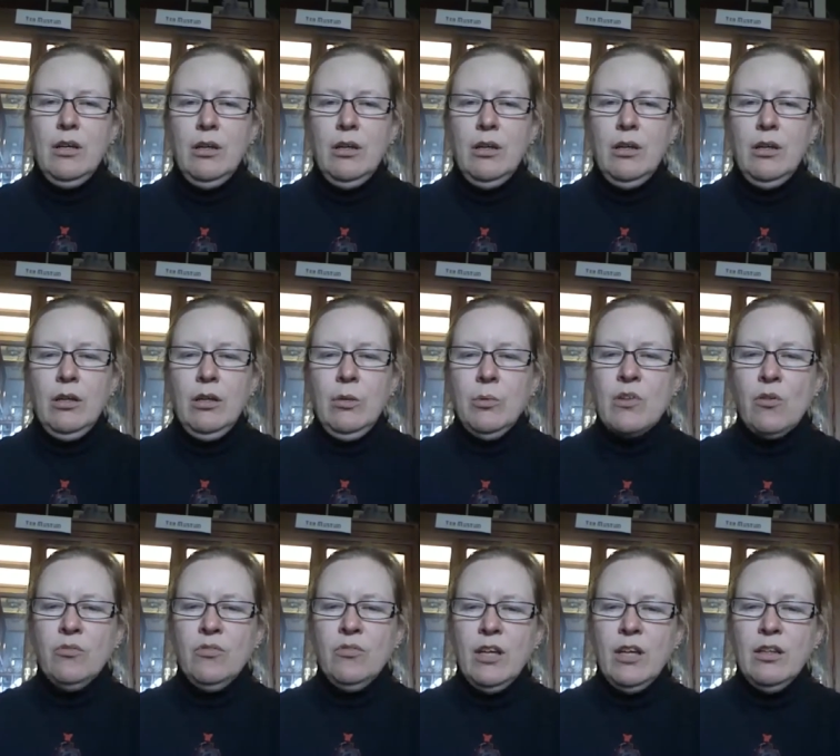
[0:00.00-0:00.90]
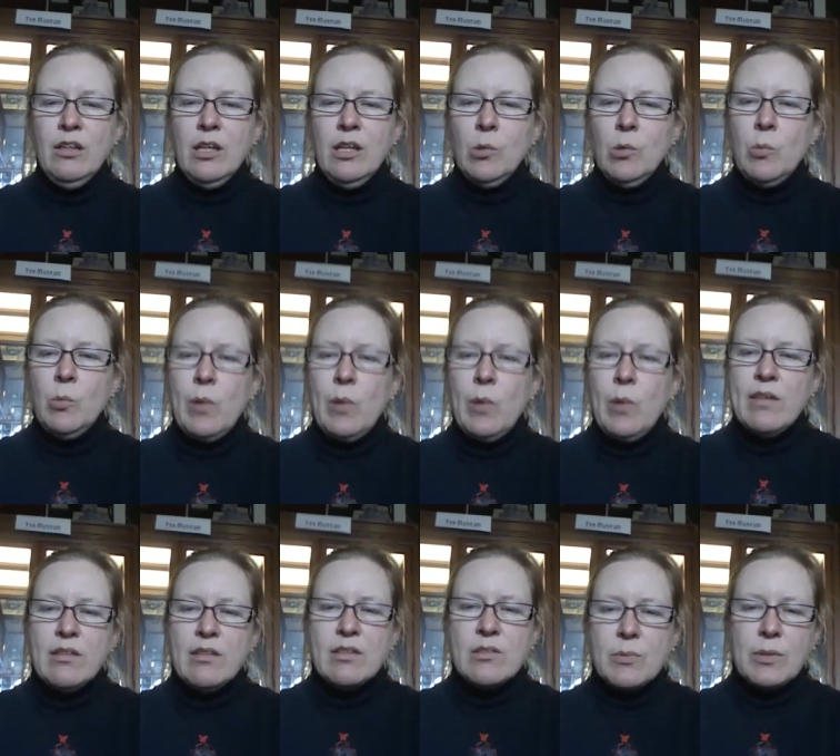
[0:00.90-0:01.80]
you know, it's all done in a way
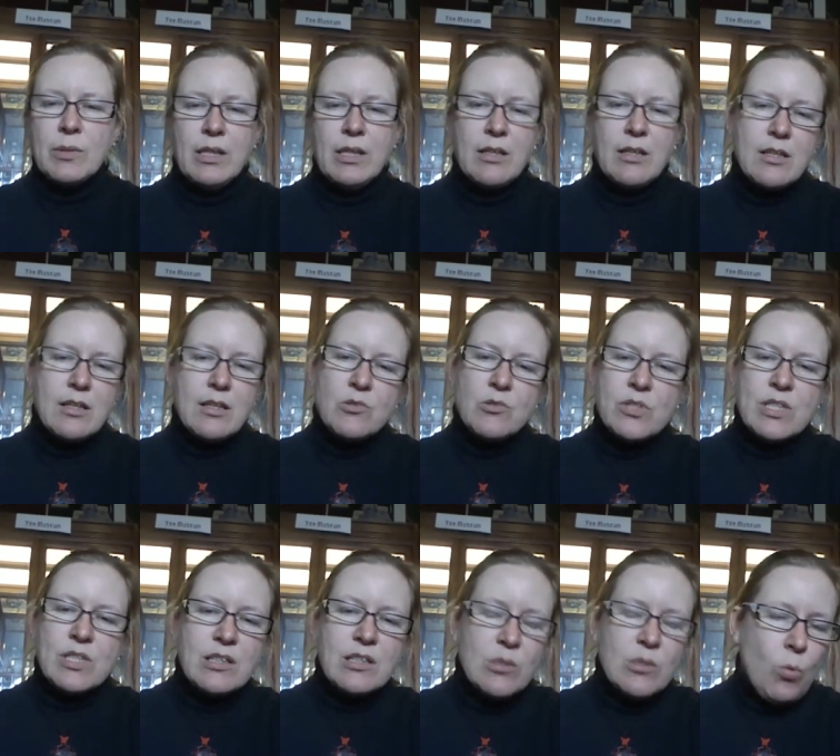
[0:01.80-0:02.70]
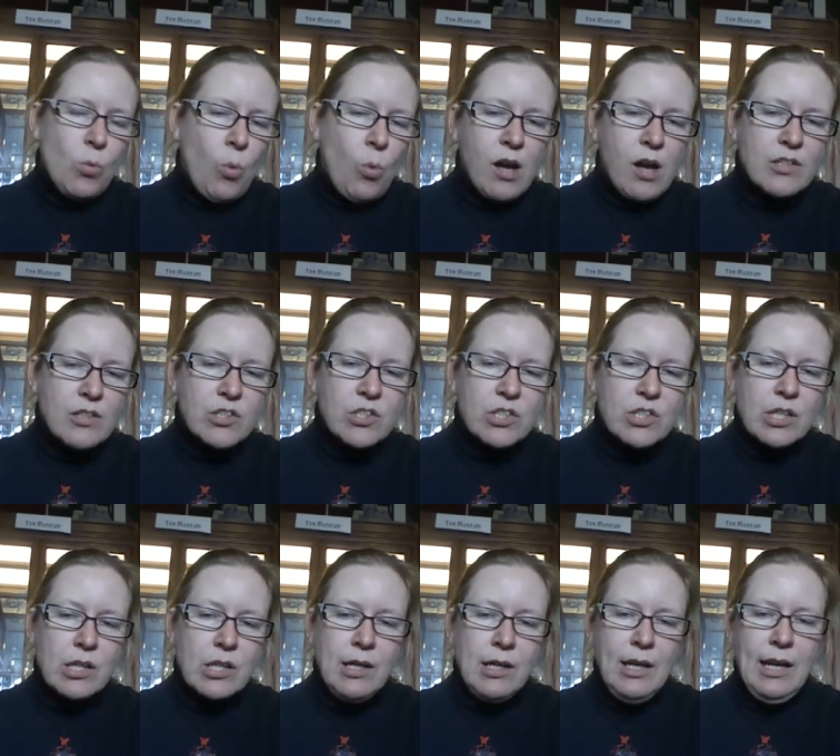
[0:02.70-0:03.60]
that's really interesting to
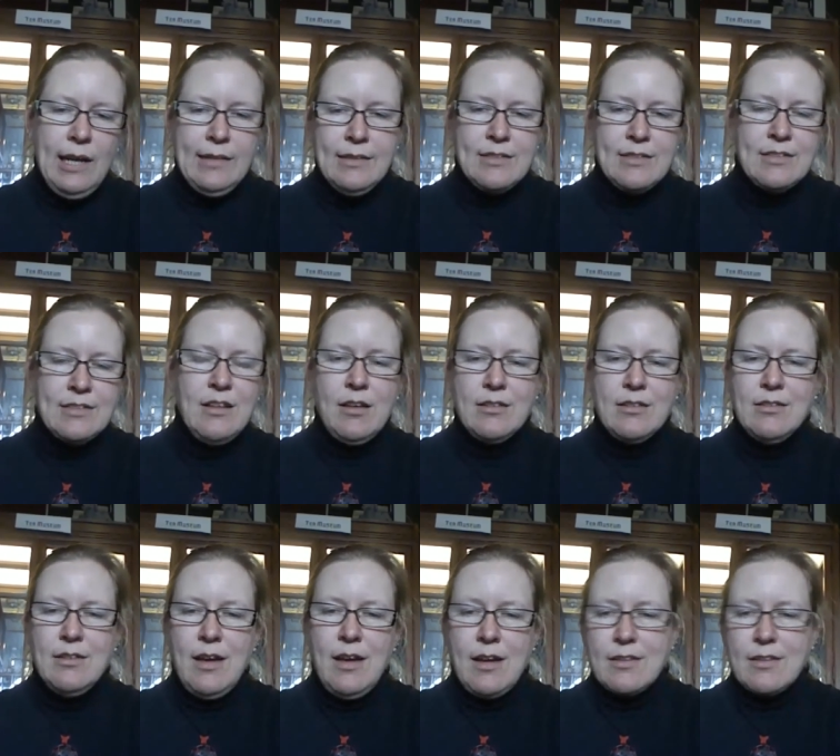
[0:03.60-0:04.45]
watch. And that's not